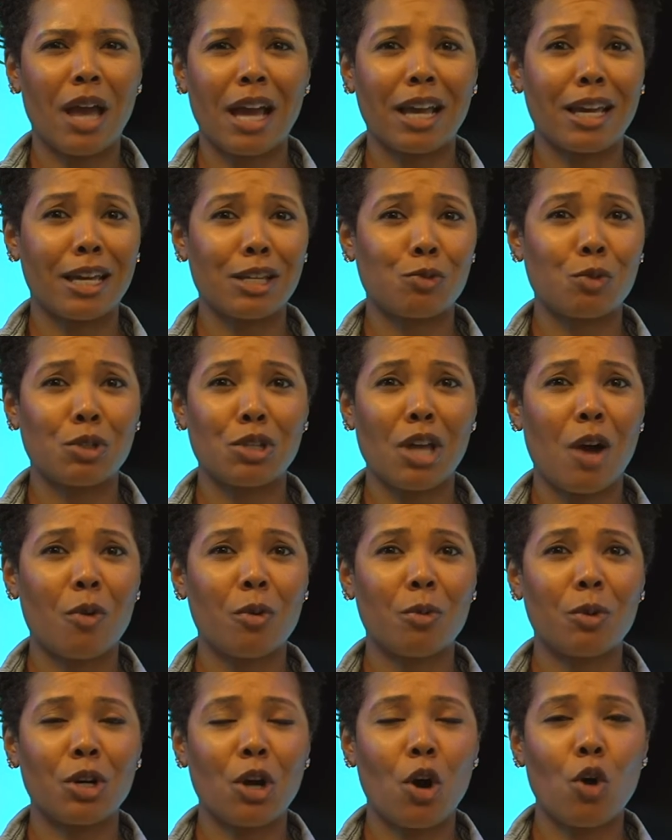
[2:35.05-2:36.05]
I guess we thought
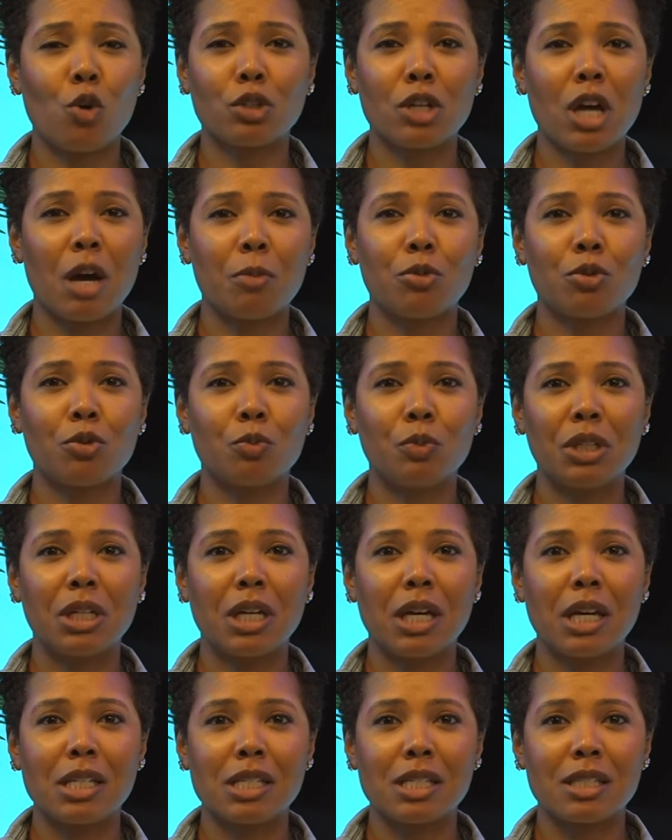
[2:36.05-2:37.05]
we were an old couple
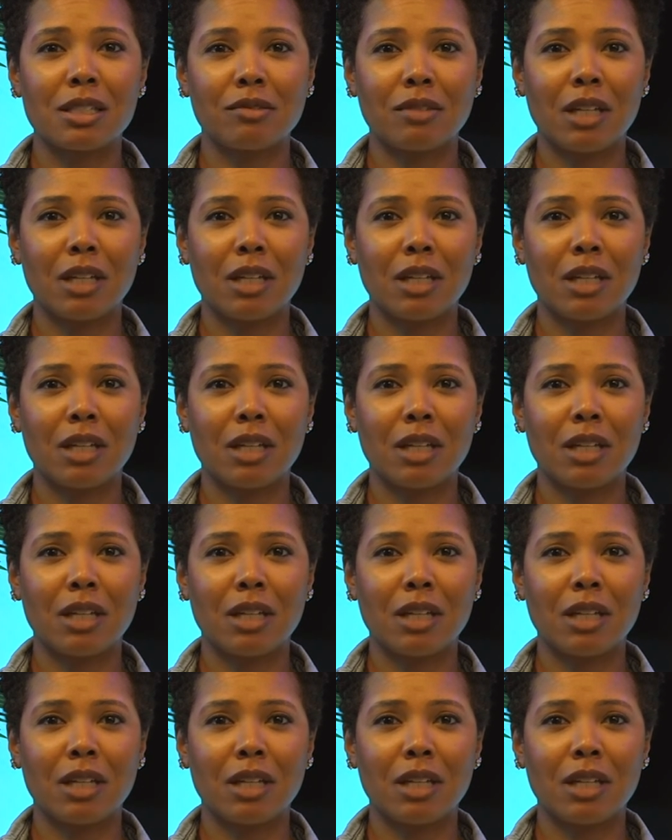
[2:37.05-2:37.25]
because